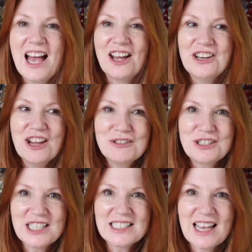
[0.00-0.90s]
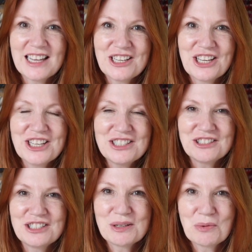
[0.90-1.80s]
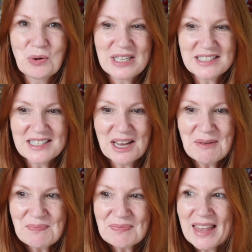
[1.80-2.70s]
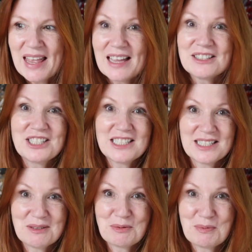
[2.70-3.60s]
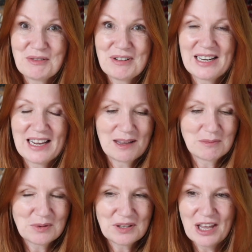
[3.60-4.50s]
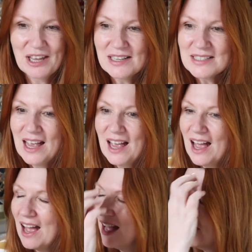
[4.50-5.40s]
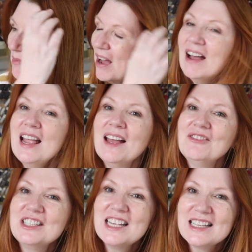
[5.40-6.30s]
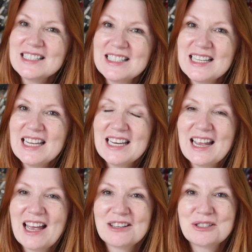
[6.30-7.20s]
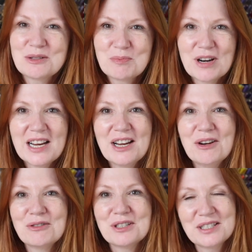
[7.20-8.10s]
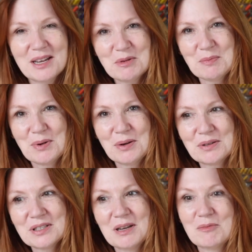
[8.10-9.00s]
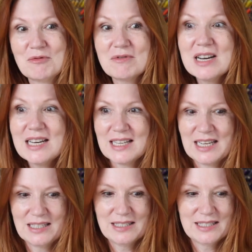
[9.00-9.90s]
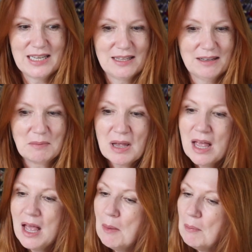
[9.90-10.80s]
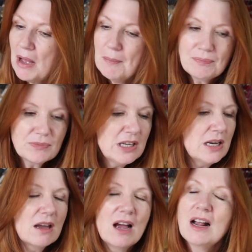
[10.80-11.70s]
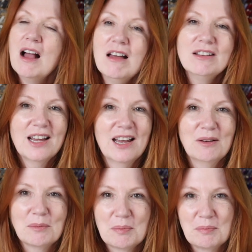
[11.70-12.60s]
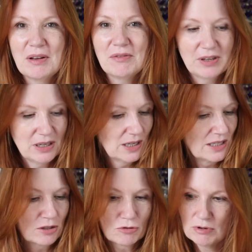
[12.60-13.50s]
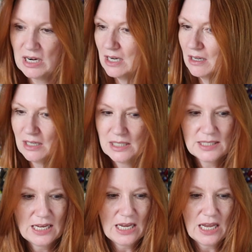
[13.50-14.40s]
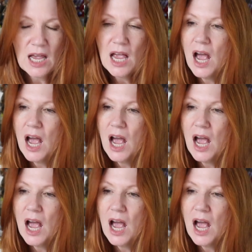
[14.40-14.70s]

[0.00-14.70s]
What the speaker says: I know she's had hers and a winter and she seems to be really happy with hers. I haven't yet seen a spring or a summer box, so I'm really keen to see them. But, you know, I can't help but feel it's a great idea.